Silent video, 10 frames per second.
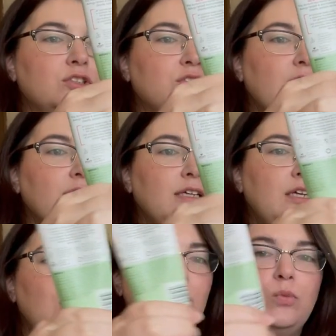
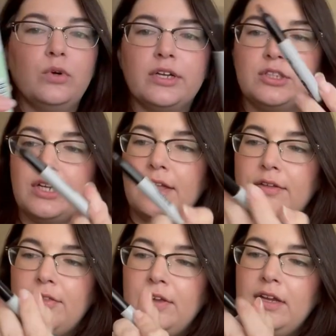jelly, which I
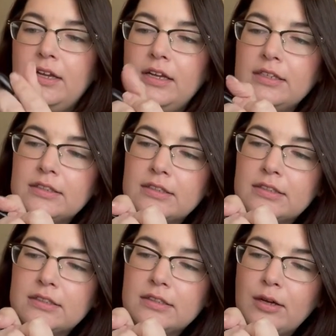think it's
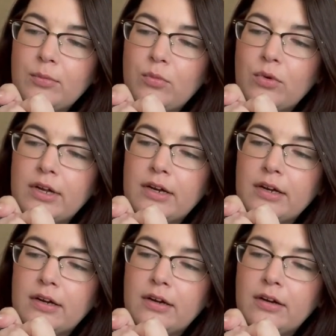
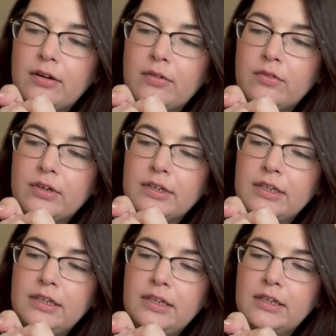somewhere over
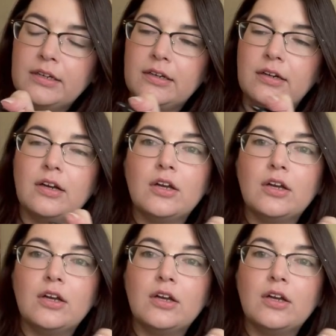here.